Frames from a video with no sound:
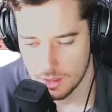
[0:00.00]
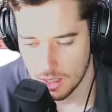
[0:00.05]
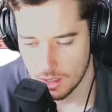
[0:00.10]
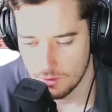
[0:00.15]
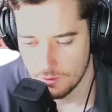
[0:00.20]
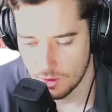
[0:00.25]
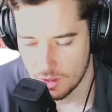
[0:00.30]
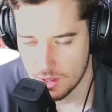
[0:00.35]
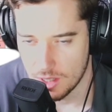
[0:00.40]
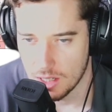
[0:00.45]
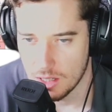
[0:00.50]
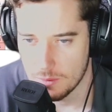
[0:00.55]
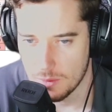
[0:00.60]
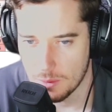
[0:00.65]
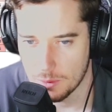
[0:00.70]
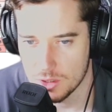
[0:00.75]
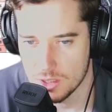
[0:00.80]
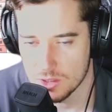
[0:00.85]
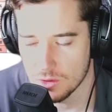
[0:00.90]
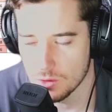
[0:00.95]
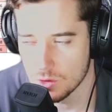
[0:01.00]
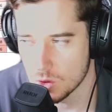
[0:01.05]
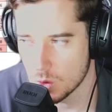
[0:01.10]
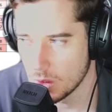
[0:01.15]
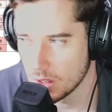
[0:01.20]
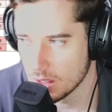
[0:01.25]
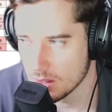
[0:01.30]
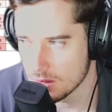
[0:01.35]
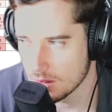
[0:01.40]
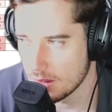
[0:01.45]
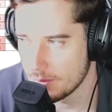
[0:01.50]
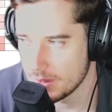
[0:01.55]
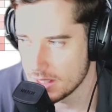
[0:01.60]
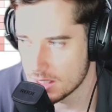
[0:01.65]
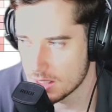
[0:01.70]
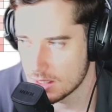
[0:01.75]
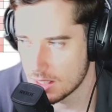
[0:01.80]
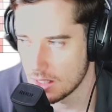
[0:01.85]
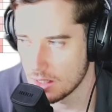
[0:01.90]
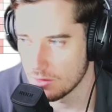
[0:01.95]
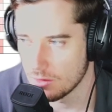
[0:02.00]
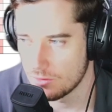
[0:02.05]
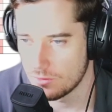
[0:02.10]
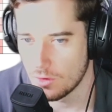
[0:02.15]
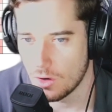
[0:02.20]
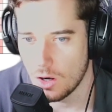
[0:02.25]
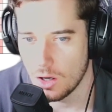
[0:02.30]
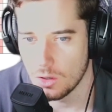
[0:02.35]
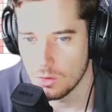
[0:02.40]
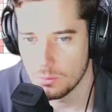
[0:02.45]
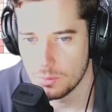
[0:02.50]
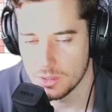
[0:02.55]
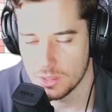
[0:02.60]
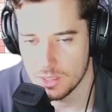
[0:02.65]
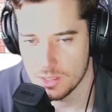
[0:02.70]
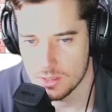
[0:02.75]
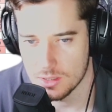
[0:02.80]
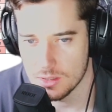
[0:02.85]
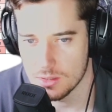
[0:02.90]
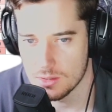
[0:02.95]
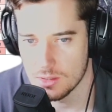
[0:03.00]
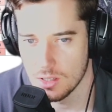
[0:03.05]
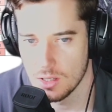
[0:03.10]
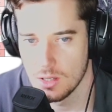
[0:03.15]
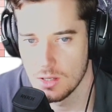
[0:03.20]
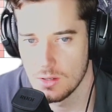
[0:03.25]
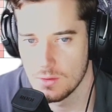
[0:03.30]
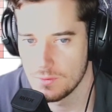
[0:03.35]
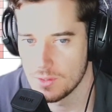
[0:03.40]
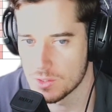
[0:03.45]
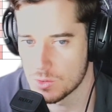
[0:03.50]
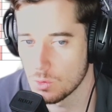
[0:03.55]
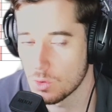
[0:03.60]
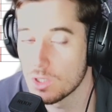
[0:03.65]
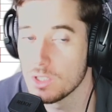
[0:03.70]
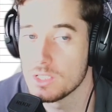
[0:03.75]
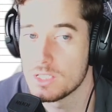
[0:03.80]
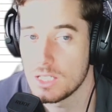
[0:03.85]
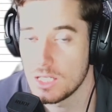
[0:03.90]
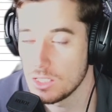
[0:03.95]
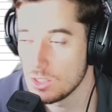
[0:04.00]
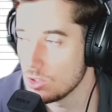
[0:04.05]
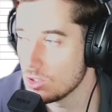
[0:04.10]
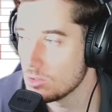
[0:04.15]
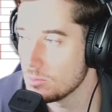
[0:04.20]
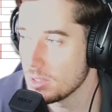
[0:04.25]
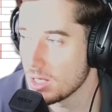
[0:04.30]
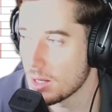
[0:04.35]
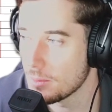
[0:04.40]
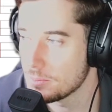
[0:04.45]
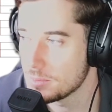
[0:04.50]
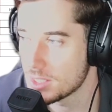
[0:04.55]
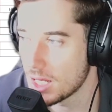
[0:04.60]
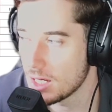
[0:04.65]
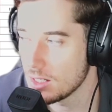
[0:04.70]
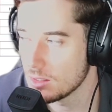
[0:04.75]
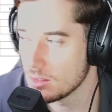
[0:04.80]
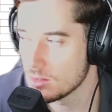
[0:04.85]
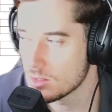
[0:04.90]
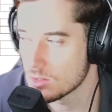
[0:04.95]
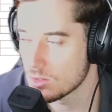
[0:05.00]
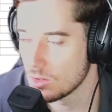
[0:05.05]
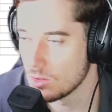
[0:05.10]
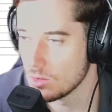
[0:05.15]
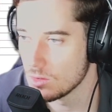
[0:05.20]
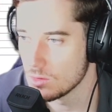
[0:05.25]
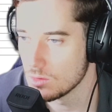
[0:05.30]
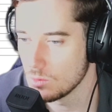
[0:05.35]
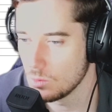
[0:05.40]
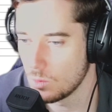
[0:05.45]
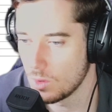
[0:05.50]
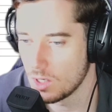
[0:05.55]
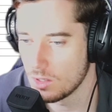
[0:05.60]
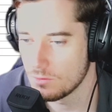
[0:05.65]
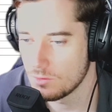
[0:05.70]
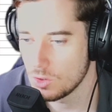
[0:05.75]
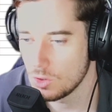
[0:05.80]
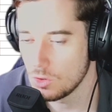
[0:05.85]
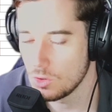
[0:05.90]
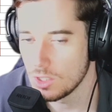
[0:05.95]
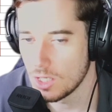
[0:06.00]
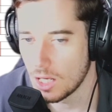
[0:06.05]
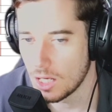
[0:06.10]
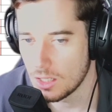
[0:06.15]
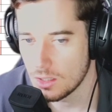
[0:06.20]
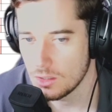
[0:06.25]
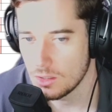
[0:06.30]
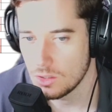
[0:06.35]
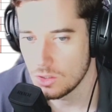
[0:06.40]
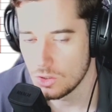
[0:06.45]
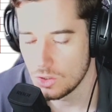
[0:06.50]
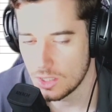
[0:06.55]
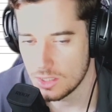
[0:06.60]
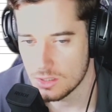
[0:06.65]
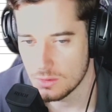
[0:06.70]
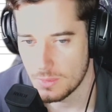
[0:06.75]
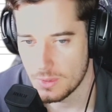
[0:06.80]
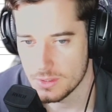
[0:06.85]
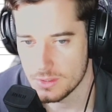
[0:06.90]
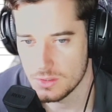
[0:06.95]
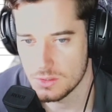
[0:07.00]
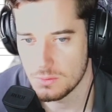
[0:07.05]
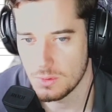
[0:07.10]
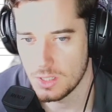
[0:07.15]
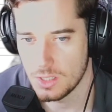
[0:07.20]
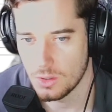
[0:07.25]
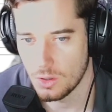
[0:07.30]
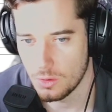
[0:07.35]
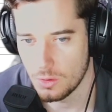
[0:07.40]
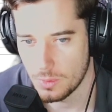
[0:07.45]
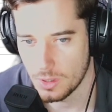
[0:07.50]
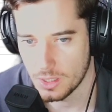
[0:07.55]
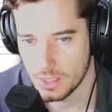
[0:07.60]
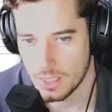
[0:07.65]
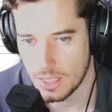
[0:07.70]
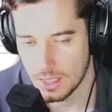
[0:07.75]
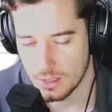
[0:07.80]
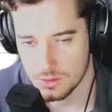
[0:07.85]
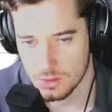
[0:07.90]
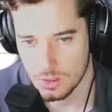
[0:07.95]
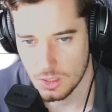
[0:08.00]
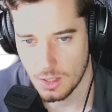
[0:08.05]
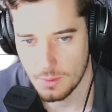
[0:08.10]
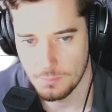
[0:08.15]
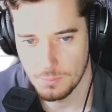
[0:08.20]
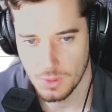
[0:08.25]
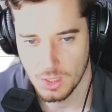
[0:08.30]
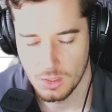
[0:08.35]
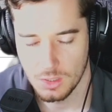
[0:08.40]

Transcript: get an invite, and then hit me up on Discord. Twitter doesn't let me send the file, but this will continue to be updated. So whenever you need it, you need to message me and hope I can get it to you.